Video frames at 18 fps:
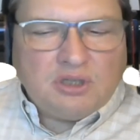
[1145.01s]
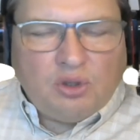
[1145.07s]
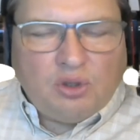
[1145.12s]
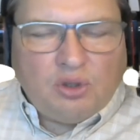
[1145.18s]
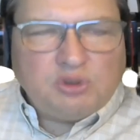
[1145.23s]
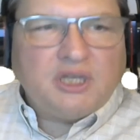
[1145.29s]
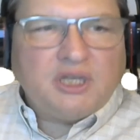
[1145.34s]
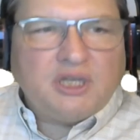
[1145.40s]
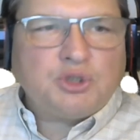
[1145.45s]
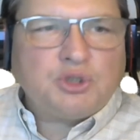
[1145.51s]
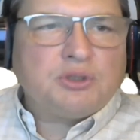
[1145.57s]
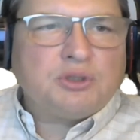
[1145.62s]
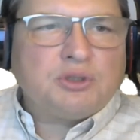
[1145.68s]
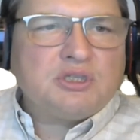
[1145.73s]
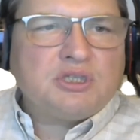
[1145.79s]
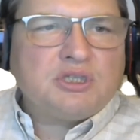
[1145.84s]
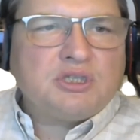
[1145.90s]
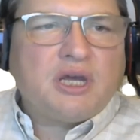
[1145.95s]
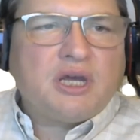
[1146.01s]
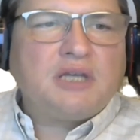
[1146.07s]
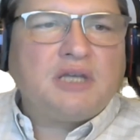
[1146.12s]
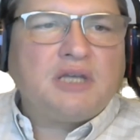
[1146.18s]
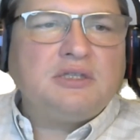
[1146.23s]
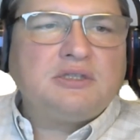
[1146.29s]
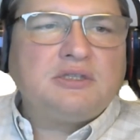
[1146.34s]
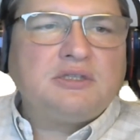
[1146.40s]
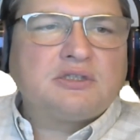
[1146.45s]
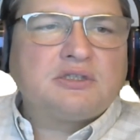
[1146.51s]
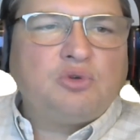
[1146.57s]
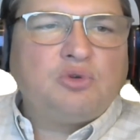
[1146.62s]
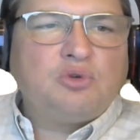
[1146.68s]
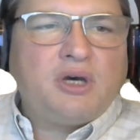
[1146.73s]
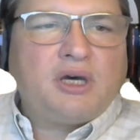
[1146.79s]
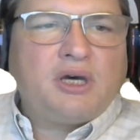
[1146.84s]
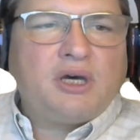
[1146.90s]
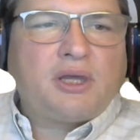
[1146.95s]
notation sine
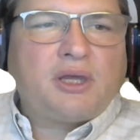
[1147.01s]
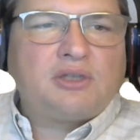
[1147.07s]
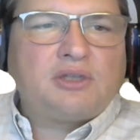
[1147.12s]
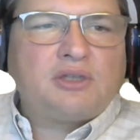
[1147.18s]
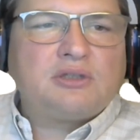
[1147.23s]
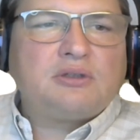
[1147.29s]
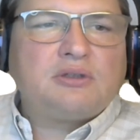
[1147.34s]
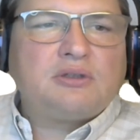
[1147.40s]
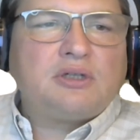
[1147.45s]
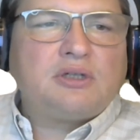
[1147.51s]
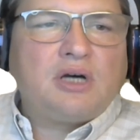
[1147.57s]
squared